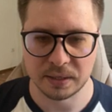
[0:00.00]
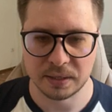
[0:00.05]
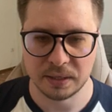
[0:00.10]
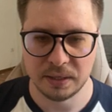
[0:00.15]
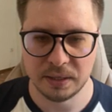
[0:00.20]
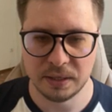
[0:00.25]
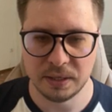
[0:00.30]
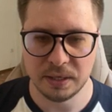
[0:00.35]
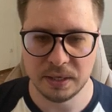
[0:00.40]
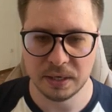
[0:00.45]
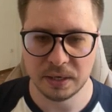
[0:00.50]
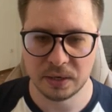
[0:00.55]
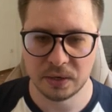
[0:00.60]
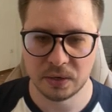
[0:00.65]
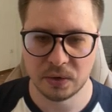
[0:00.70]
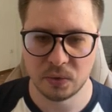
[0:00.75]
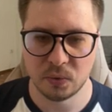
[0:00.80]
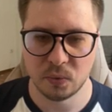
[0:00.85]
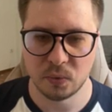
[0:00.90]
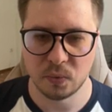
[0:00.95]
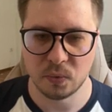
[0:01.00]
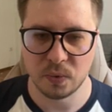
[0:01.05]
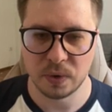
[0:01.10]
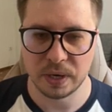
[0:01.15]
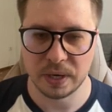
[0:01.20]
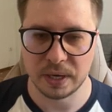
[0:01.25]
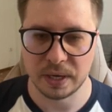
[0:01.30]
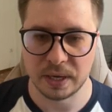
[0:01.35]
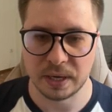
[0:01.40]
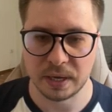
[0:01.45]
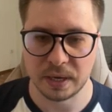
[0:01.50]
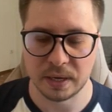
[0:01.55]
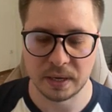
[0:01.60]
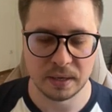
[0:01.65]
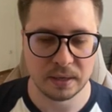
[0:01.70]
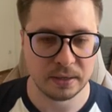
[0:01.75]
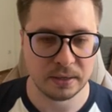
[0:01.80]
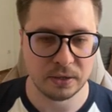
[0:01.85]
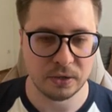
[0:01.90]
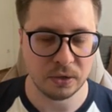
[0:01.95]
here we
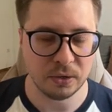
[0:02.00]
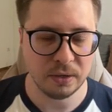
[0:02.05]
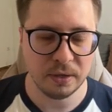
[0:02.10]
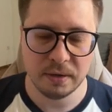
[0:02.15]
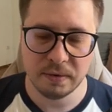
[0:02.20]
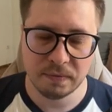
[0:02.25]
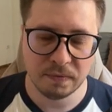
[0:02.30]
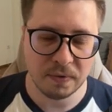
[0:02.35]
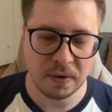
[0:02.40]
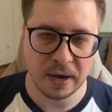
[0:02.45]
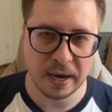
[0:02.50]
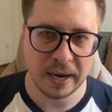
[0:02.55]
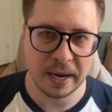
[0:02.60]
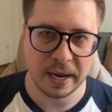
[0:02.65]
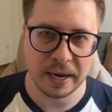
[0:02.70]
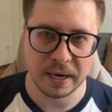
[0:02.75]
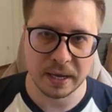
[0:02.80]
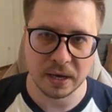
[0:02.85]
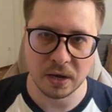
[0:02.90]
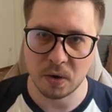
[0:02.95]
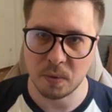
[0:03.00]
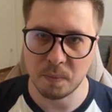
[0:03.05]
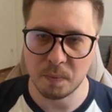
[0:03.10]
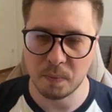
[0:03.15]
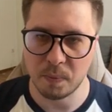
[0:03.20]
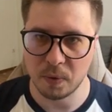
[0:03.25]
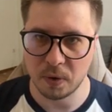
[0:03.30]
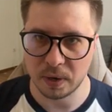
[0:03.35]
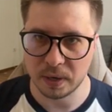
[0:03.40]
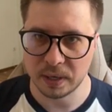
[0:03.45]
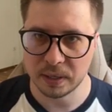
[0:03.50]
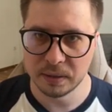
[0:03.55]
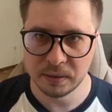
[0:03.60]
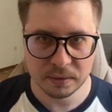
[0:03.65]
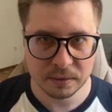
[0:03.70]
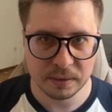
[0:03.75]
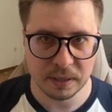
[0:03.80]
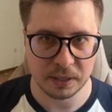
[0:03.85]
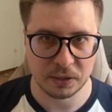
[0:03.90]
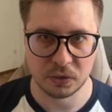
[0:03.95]
don't define any
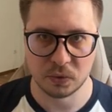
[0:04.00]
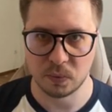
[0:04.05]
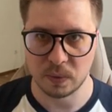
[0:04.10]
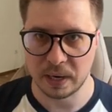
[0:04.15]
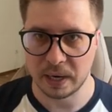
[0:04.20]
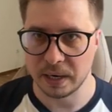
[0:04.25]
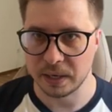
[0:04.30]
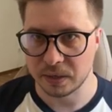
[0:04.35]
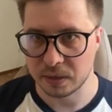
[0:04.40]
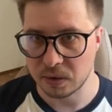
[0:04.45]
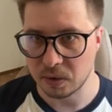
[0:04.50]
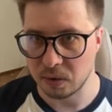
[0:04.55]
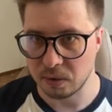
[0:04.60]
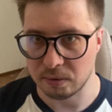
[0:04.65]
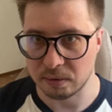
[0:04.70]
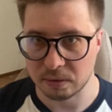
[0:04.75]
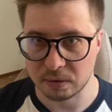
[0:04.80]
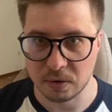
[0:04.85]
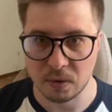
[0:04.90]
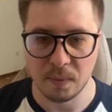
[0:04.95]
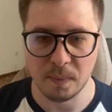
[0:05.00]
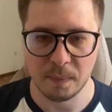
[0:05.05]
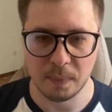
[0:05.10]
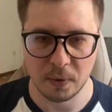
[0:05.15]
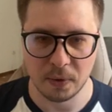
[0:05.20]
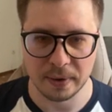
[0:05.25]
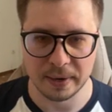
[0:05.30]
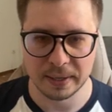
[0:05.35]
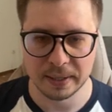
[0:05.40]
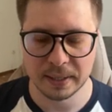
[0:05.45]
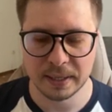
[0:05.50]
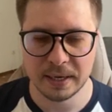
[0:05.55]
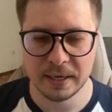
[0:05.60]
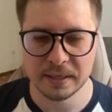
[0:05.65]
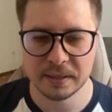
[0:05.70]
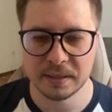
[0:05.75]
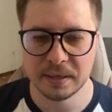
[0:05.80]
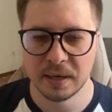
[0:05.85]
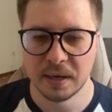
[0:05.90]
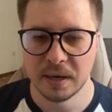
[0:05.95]
component, that's why it's called
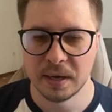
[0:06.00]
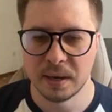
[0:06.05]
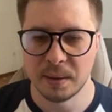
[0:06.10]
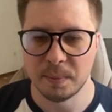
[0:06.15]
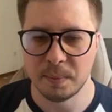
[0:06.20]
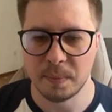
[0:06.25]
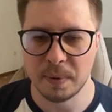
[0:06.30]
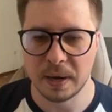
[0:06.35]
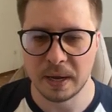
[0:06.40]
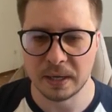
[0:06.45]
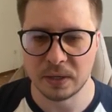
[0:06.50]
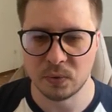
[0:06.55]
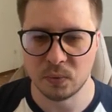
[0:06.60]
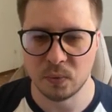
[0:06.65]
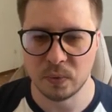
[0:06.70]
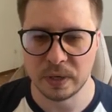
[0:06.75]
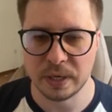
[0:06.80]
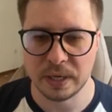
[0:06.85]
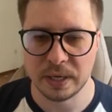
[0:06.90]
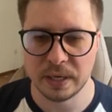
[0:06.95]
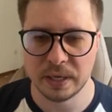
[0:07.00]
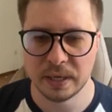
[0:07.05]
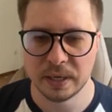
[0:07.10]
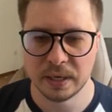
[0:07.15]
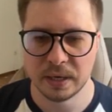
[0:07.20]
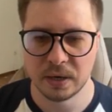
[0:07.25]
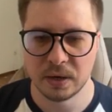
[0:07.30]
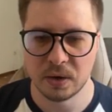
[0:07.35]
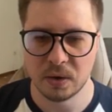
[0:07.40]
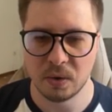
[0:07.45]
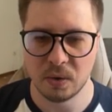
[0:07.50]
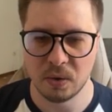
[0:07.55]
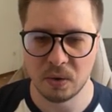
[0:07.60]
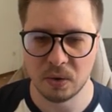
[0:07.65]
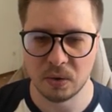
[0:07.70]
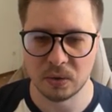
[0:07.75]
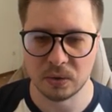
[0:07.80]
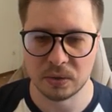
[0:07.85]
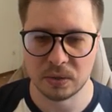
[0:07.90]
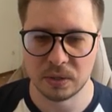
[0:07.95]
componentless, but we
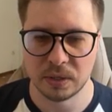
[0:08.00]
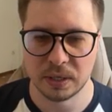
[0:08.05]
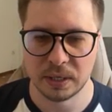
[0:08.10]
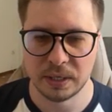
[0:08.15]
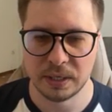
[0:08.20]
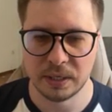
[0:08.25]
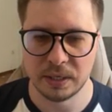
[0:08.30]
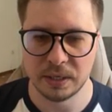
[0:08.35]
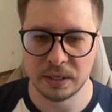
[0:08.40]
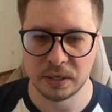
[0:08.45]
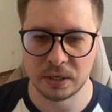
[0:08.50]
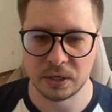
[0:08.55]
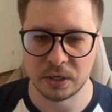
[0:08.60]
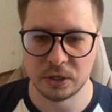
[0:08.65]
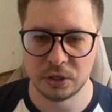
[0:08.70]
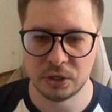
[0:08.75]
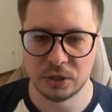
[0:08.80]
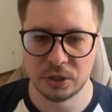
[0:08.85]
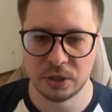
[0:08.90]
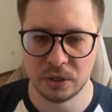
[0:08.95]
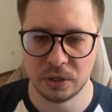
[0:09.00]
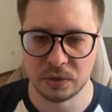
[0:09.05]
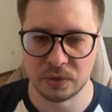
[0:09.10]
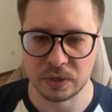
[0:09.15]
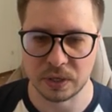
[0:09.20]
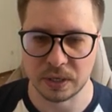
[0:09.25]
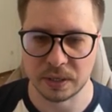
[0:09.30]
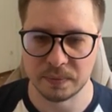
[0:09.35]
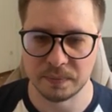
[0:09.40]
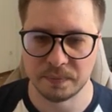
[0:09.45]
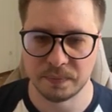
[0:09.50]
called here children.